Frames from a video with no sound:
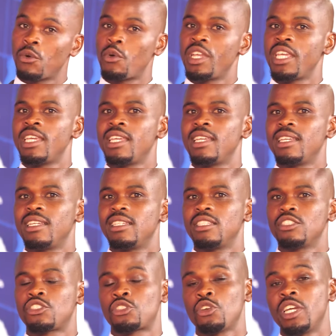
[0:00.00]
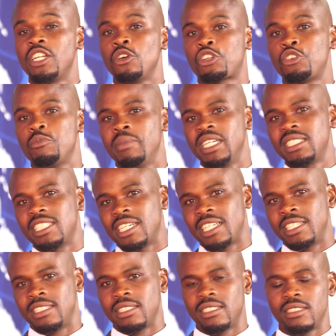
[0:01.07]
we saw a
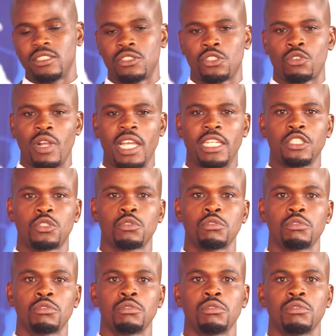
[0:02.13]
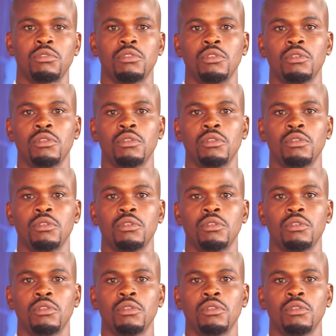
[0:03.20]
documentary trying to